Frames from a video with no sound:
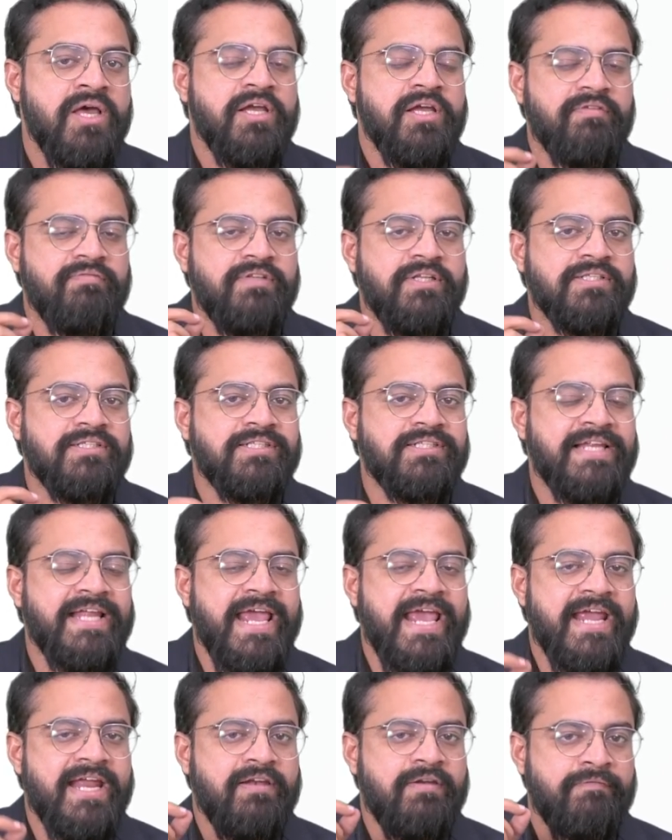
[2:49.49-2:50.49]
If the
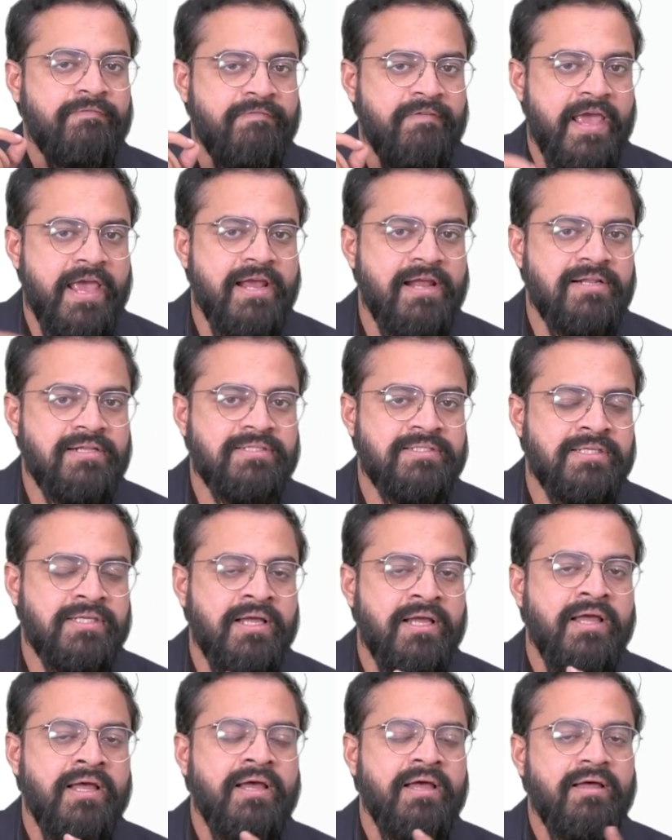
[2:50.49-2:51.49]
state fails,
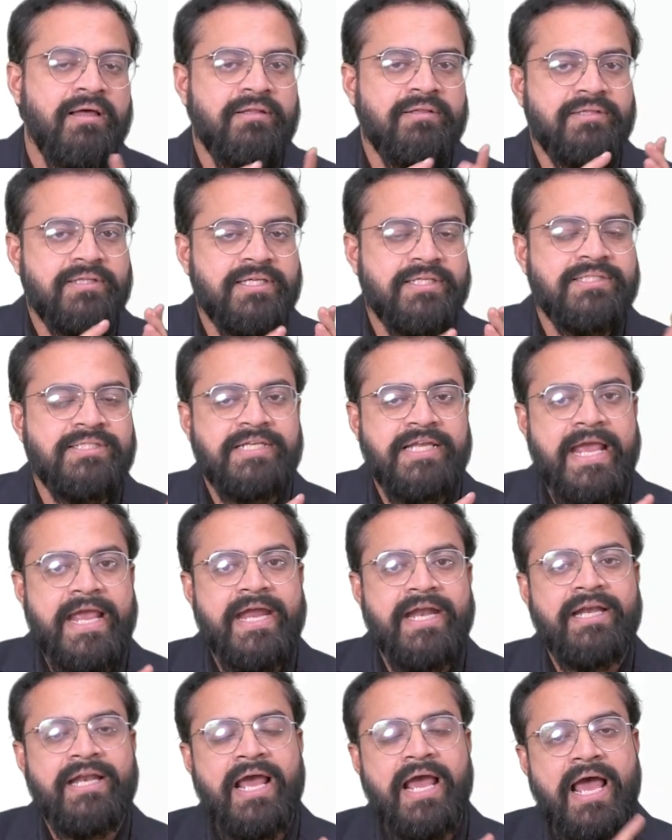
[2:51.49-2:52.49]
the
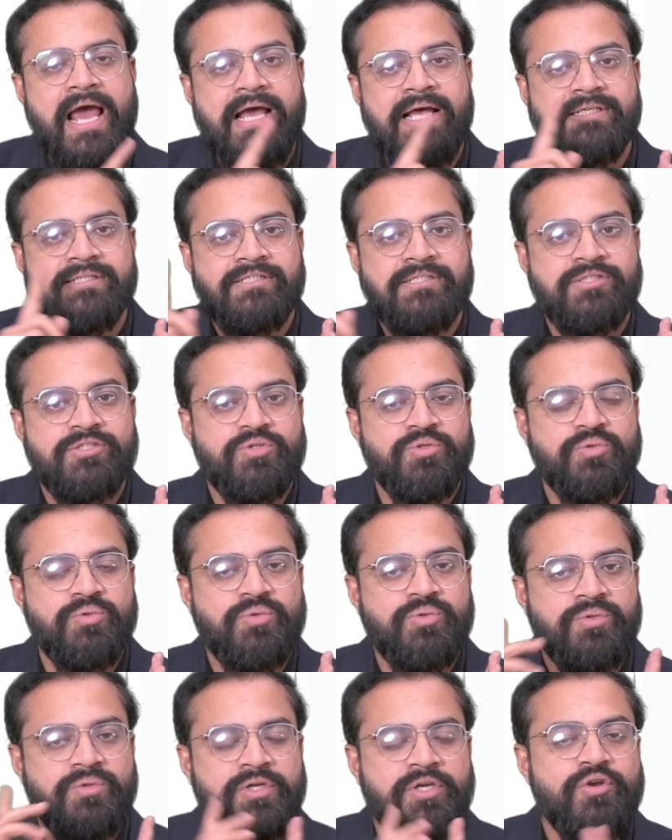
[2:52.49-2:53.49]
state has
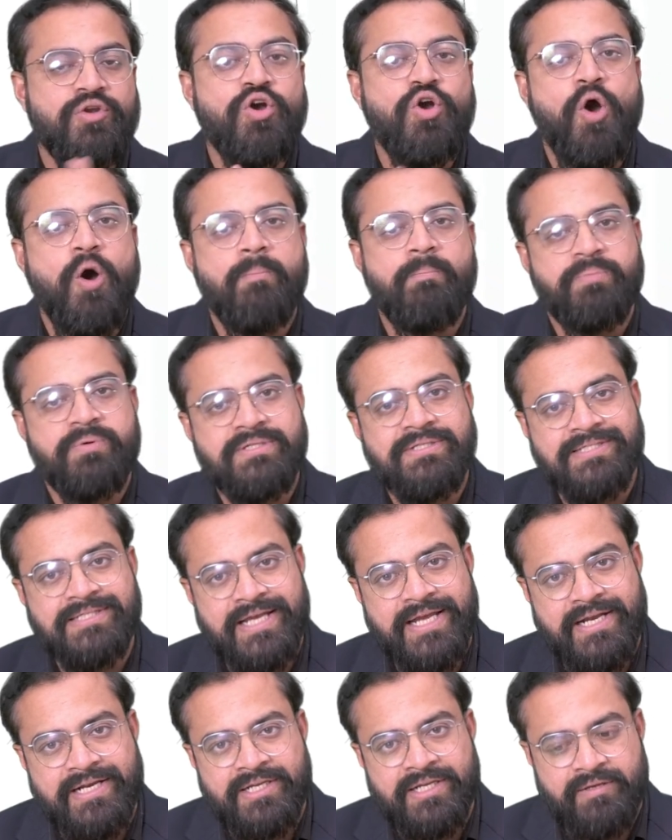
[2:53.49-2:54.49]
to
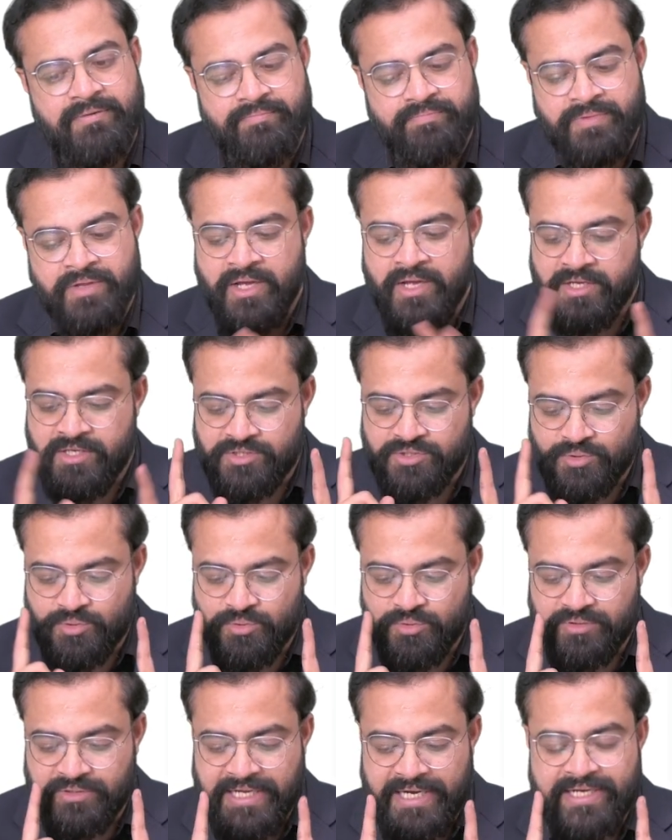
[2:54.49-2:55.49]
compensate him.
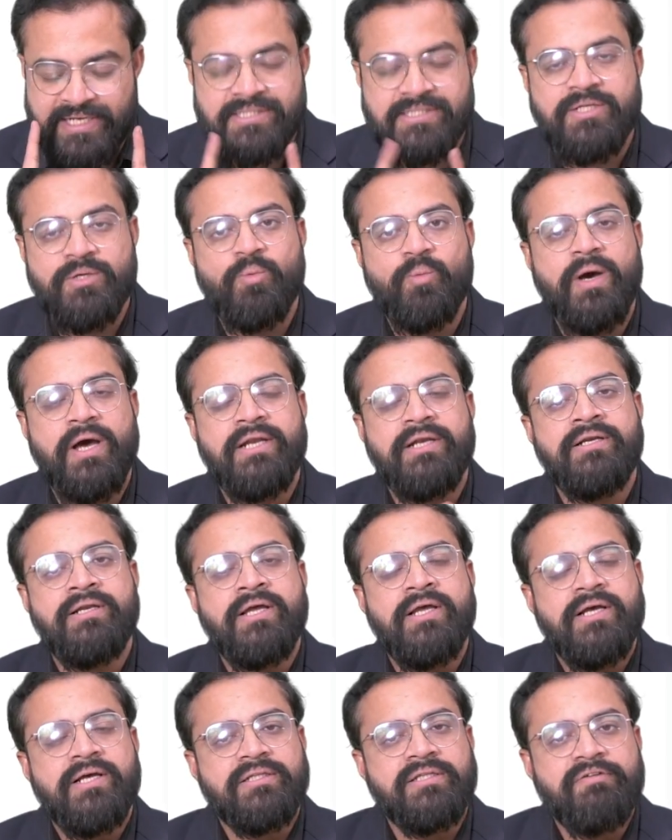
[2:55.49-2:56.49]
So that is
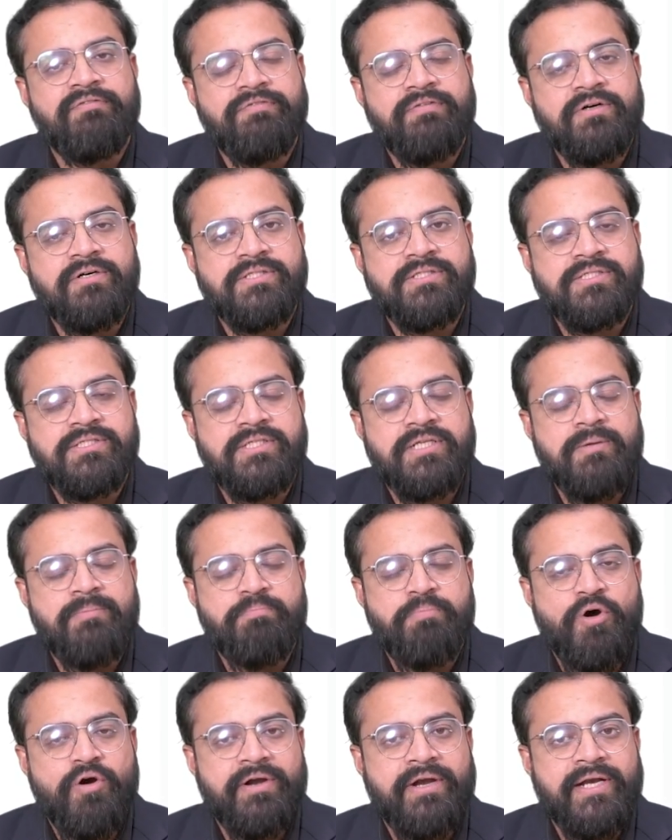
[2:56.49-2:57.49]
the first
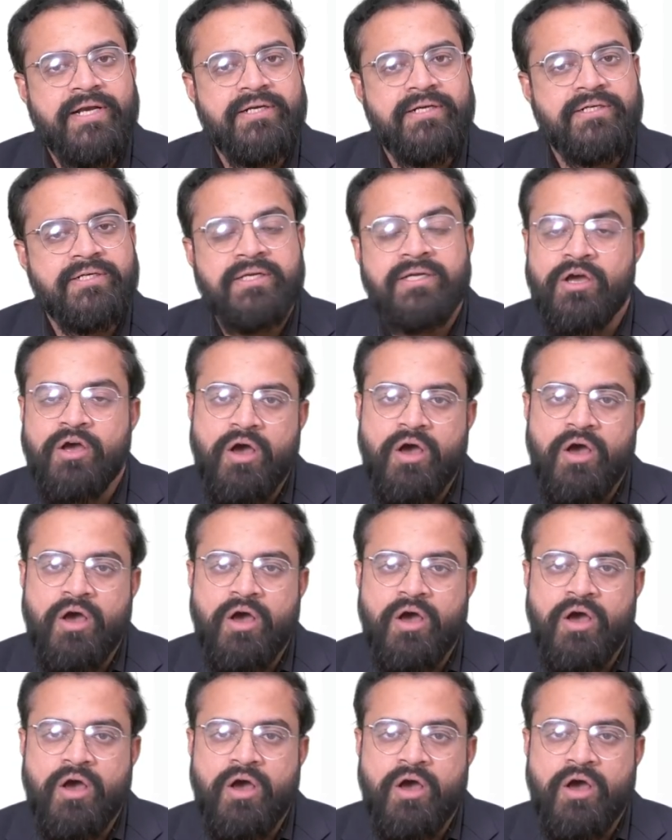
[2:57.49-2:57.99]
important